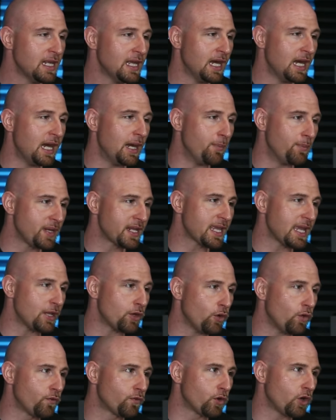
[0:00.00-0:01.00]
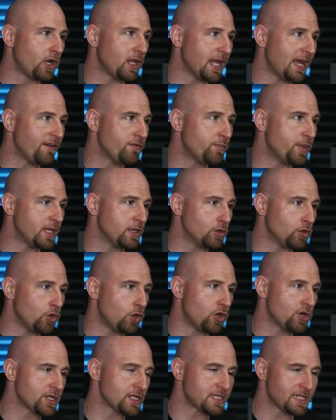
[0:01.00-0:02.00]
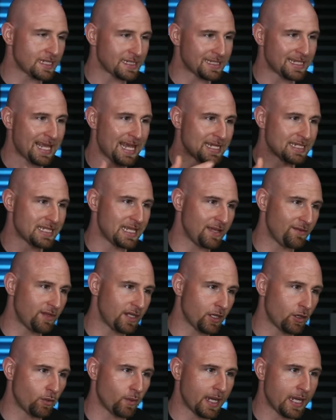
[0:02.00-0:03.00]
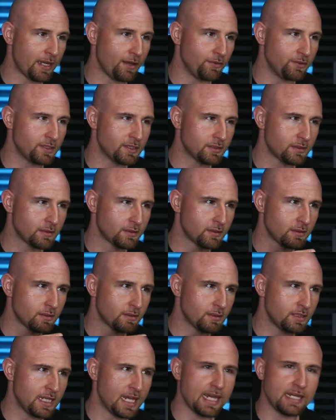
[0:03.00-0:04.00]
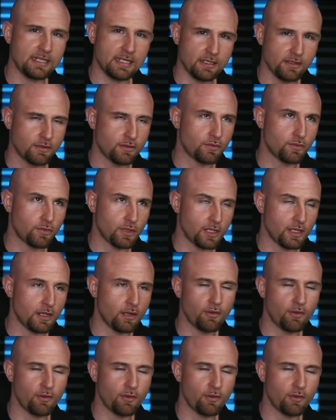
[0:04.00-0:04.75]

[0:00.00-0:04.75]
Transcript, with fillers: But again, overall have been long since last evening around 9,300.